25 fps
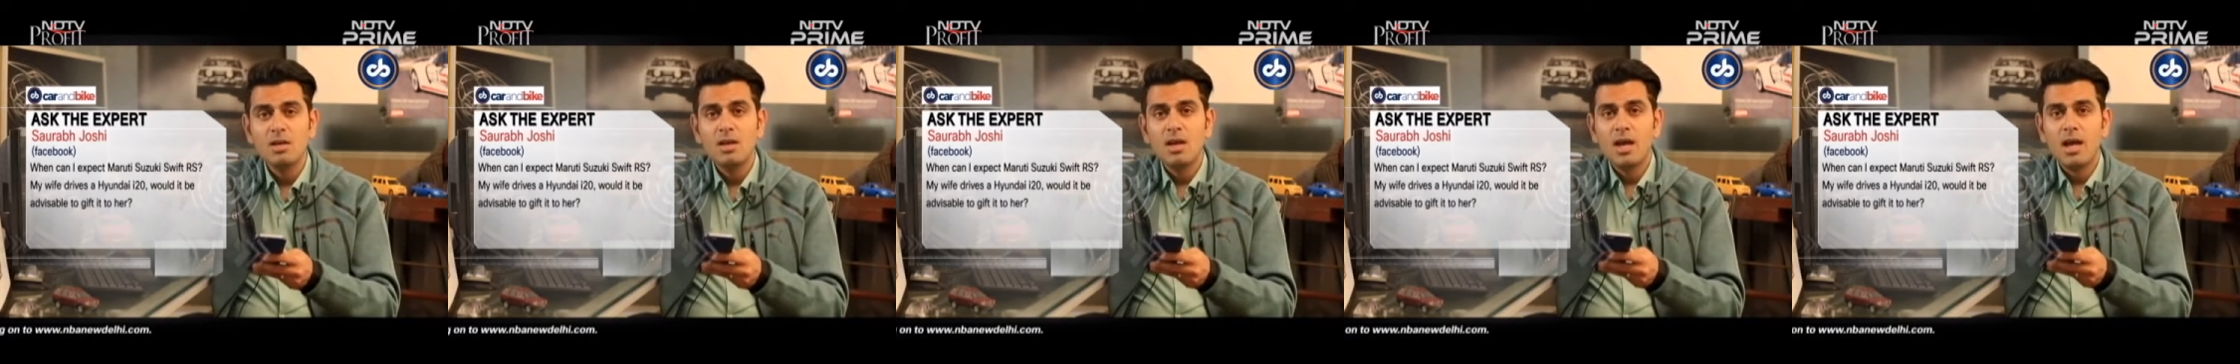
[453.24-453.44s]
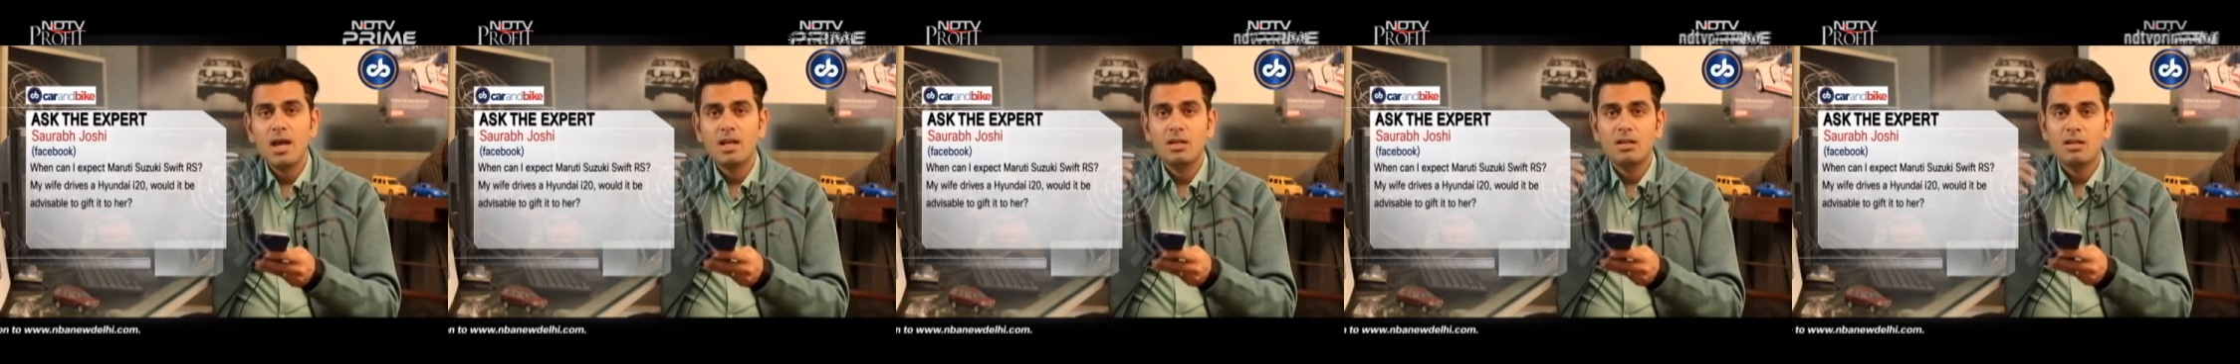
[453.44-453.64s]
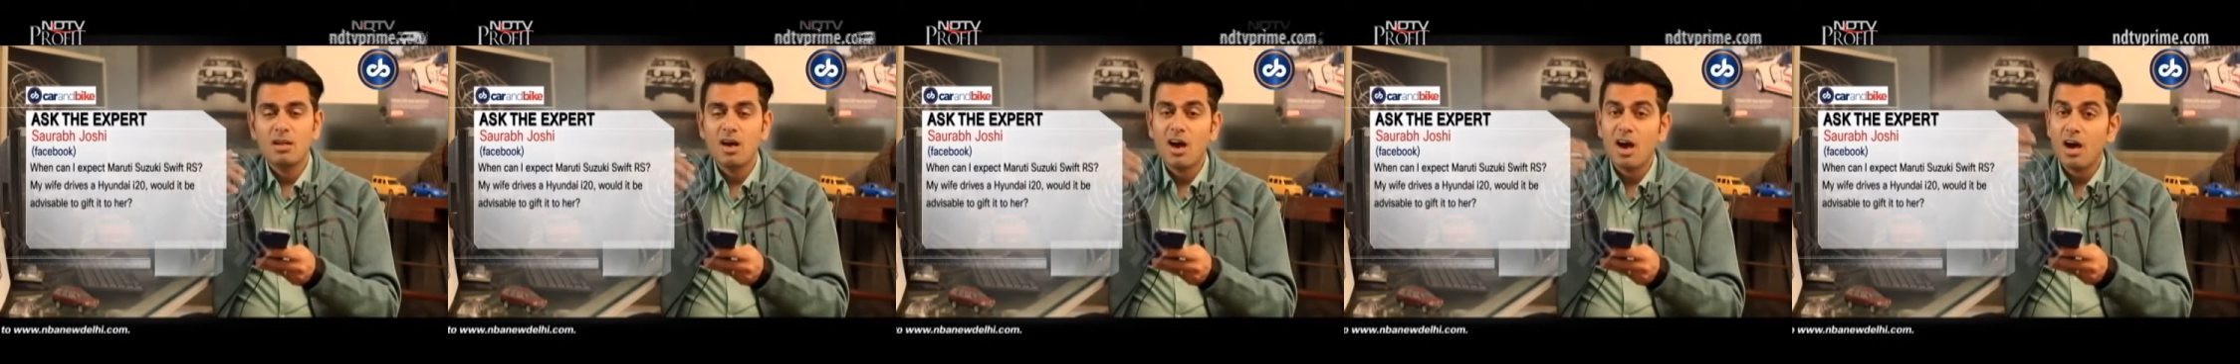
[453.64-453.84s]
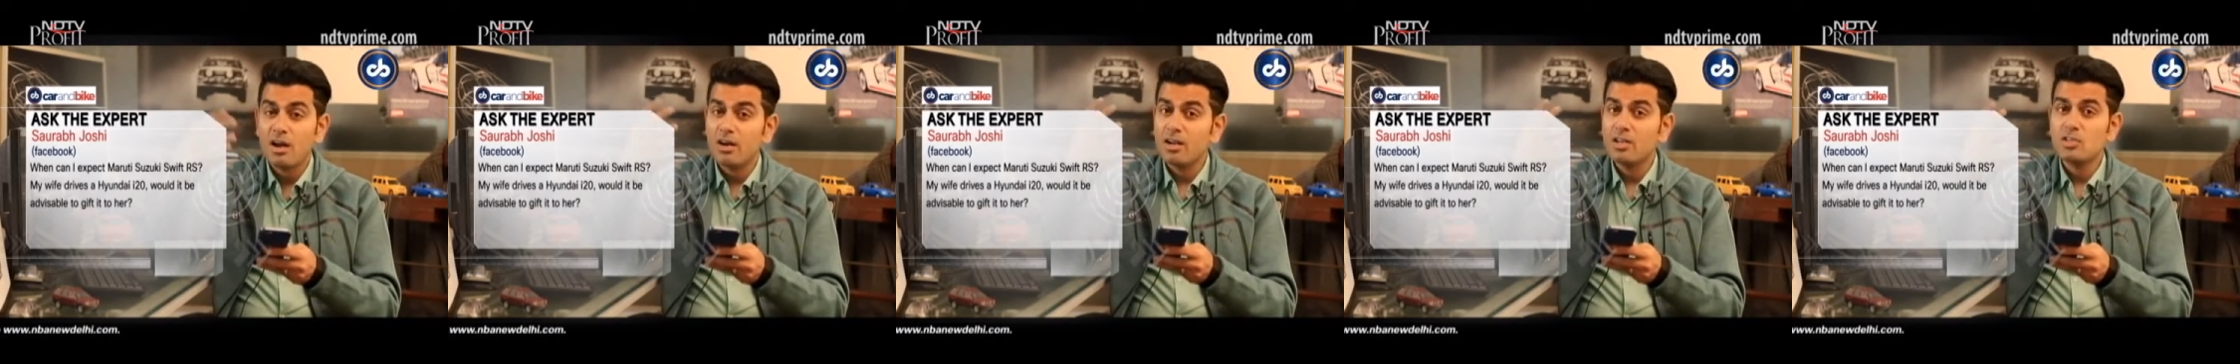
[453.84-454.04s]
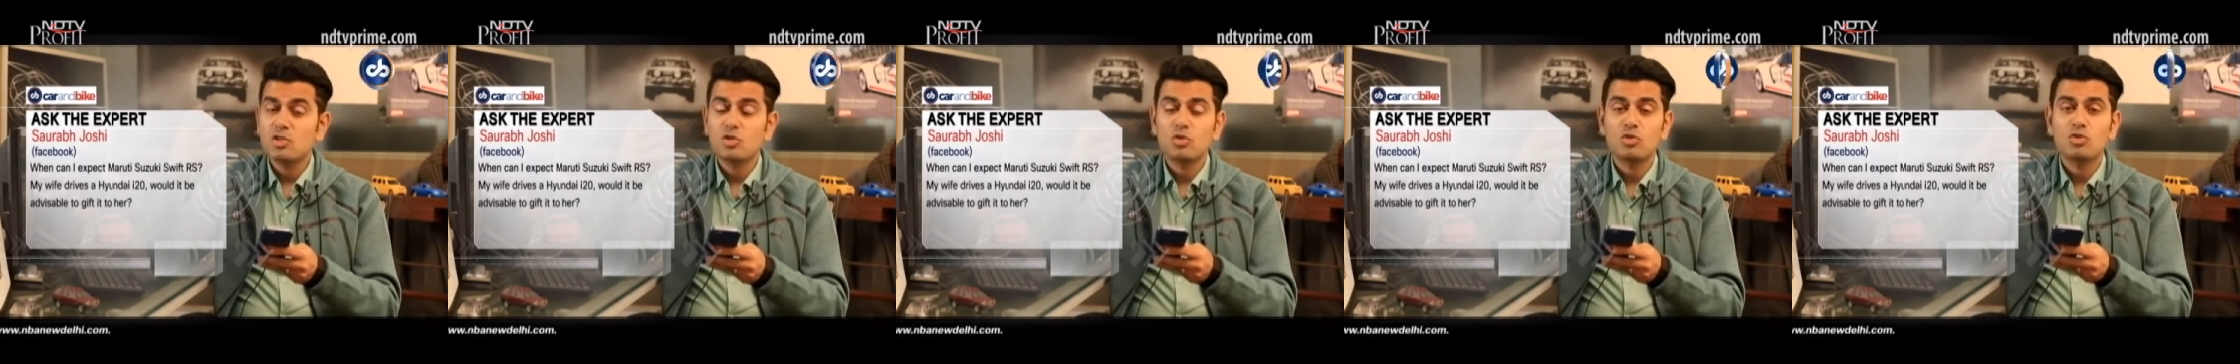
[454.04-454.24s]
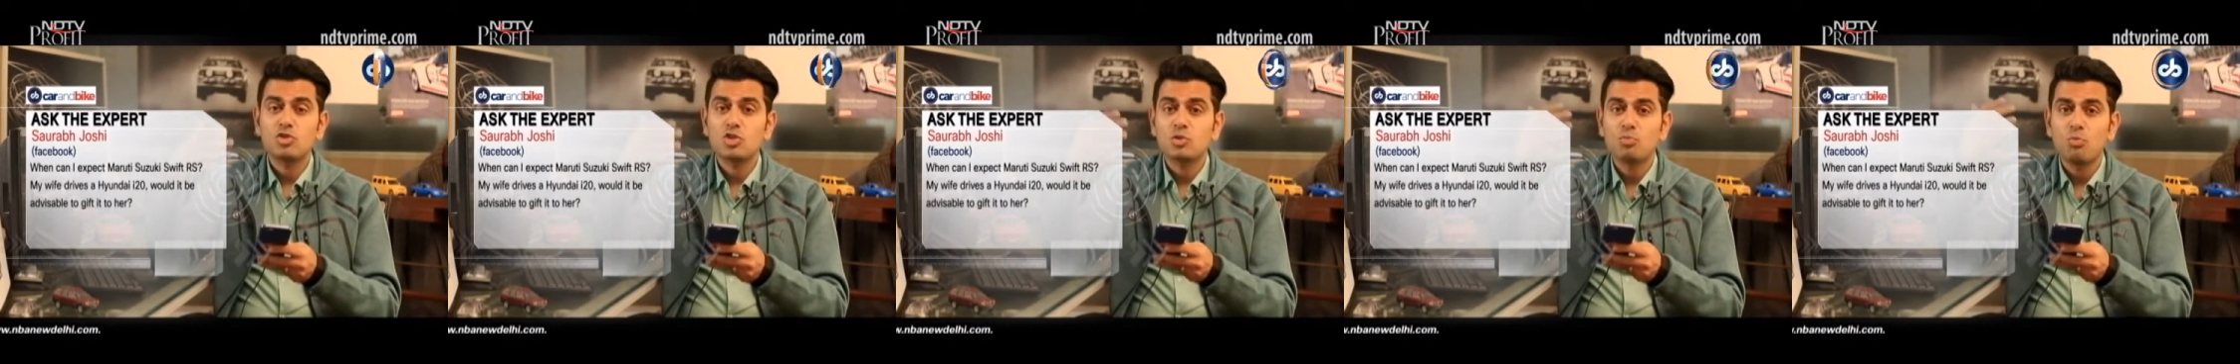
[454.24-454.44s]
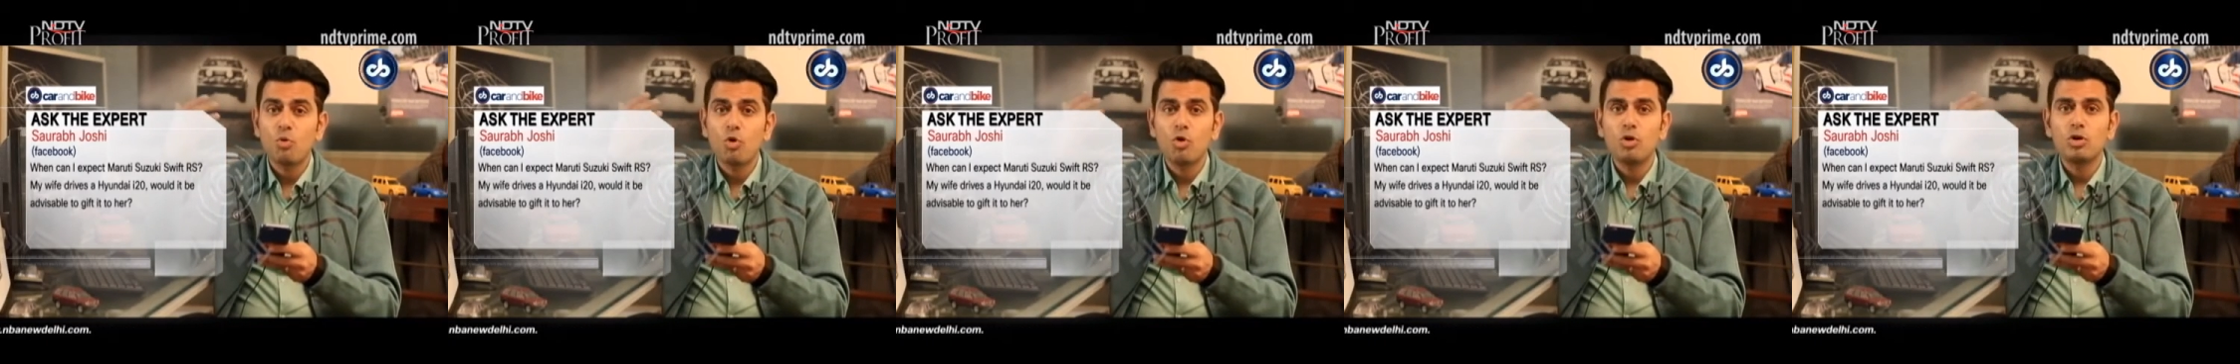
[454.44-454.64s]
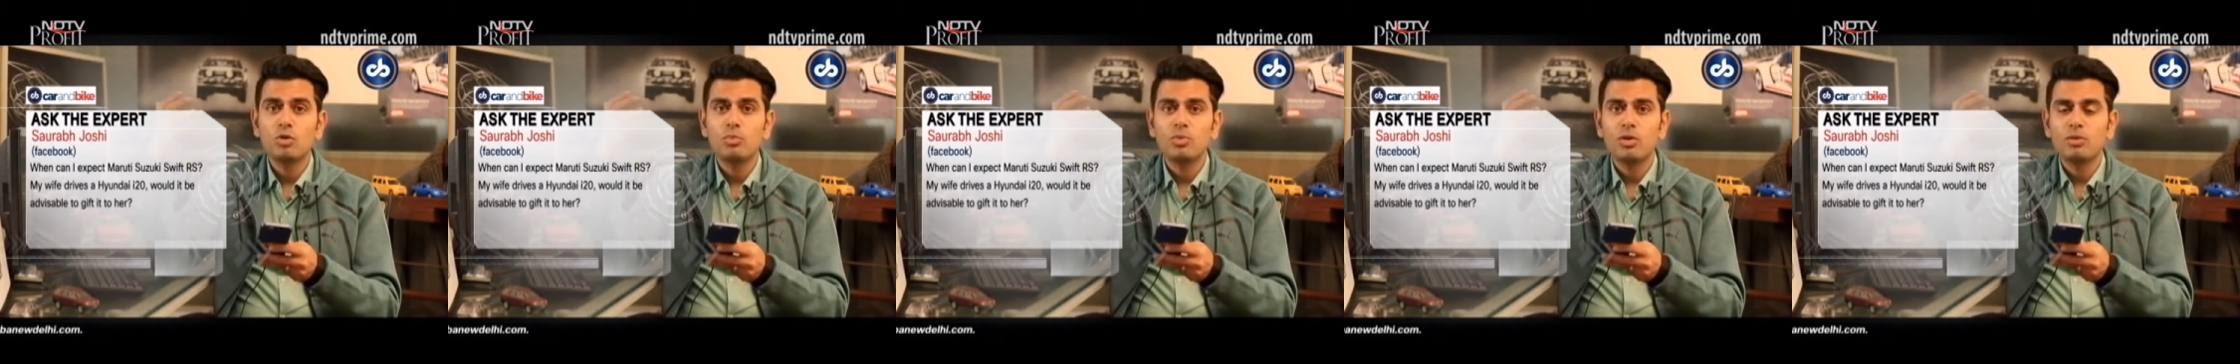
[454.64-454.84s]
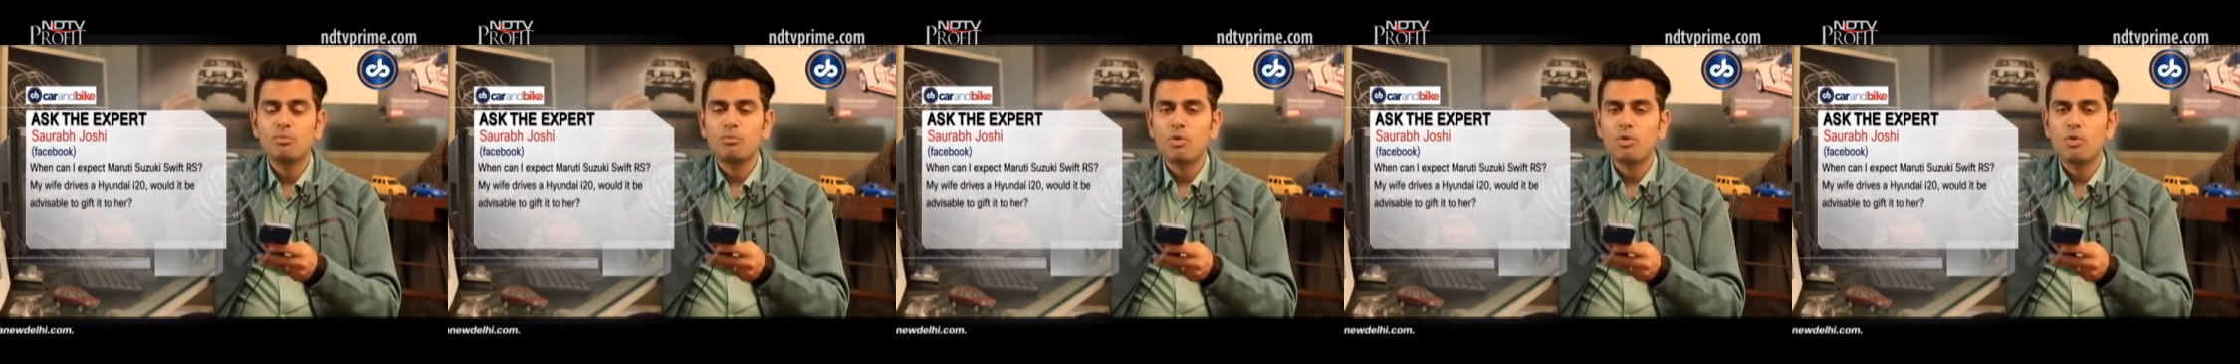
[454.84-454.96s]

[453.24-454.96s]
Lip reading: And an RS or a Sport will